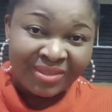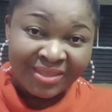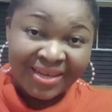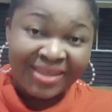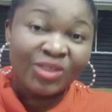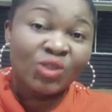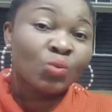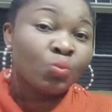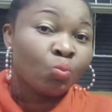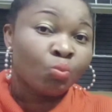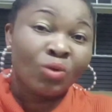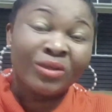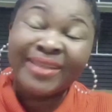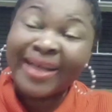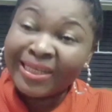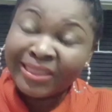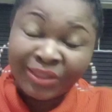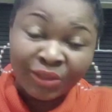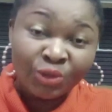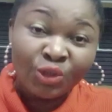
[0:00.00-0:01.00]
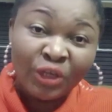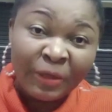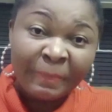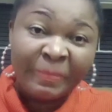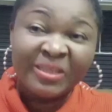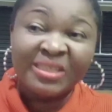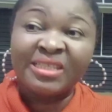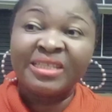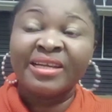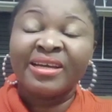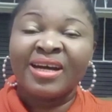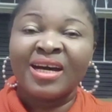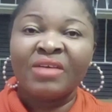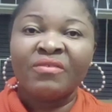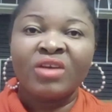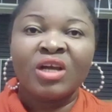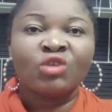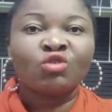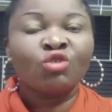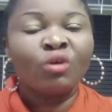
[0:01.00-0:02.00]
That's the only beans they
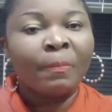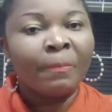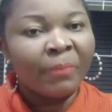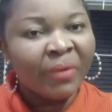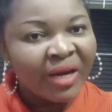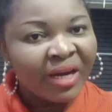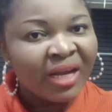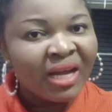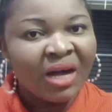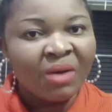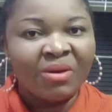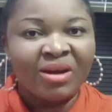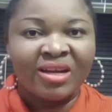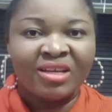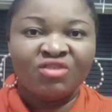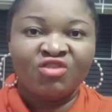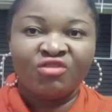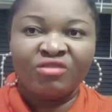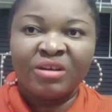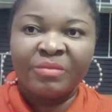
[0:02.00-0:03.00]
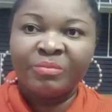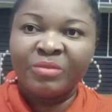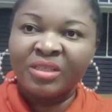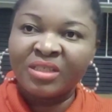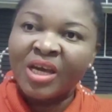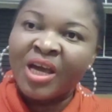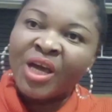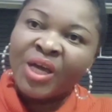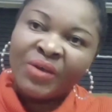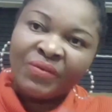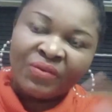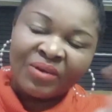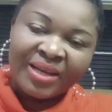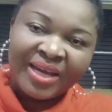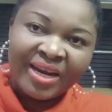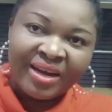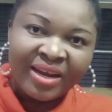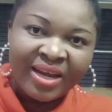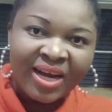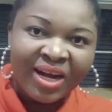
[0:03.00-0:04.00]
have here. So bring our Nigerian beans. If you
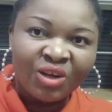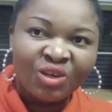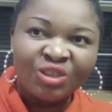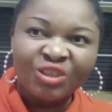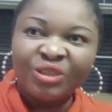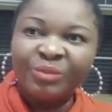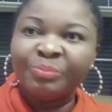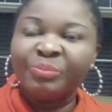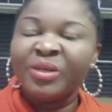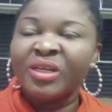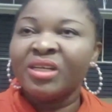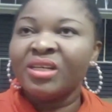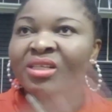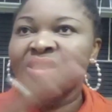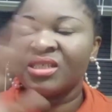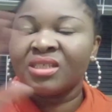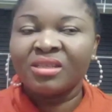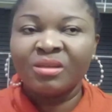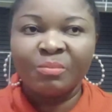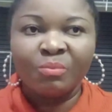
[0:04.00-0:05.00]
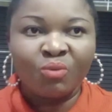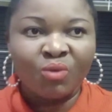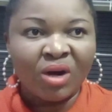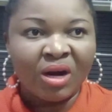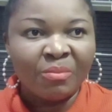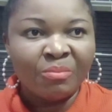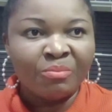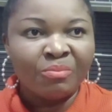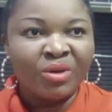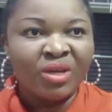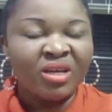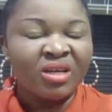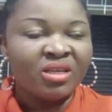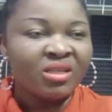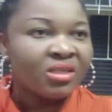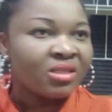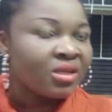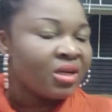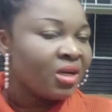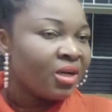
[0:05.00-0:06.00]
like the agodi beans, the brown
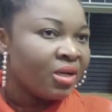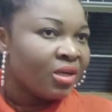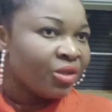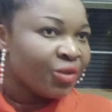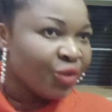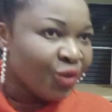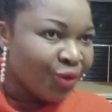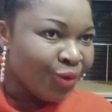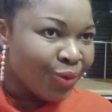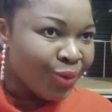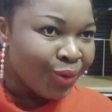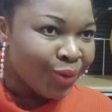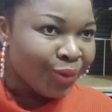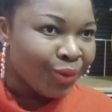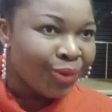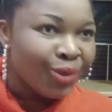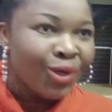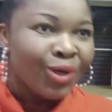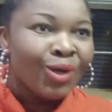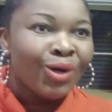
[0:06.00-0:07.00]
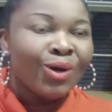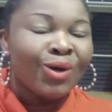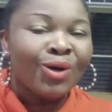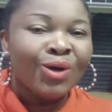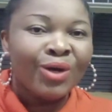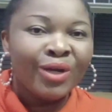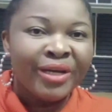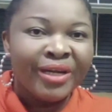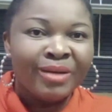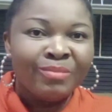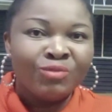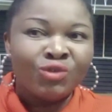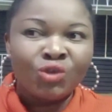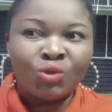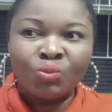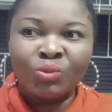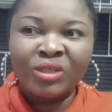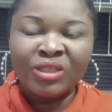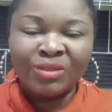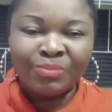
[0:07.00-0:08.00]
beans, you know, all them
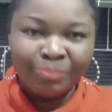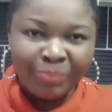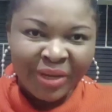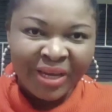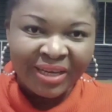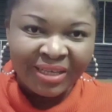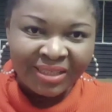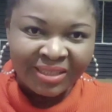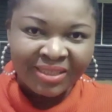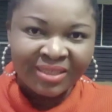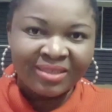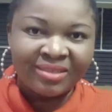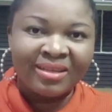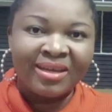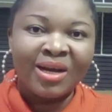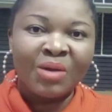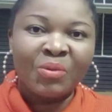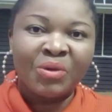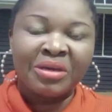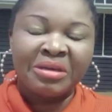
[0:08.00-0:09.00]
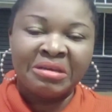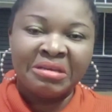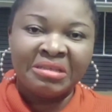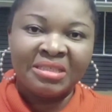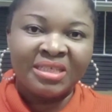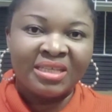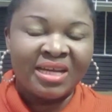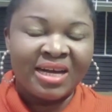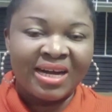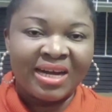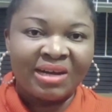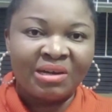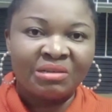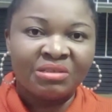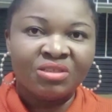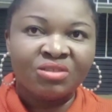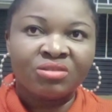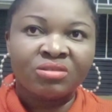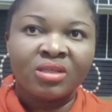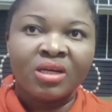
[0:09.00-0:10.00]
sweet beans that we eat in our
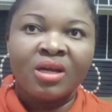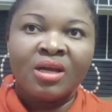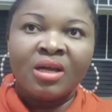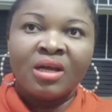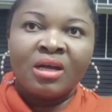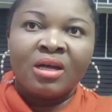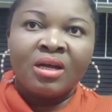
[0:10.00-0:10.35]
country.